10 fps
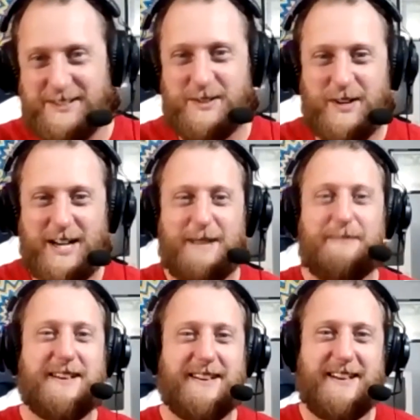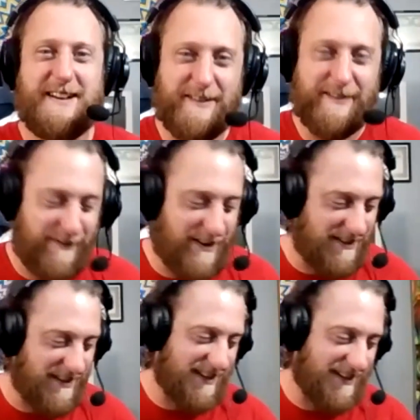just trying to be eco
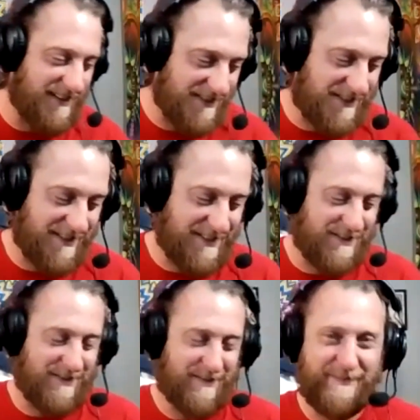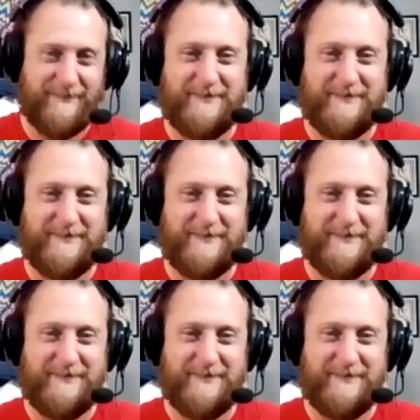friendly here. Yes.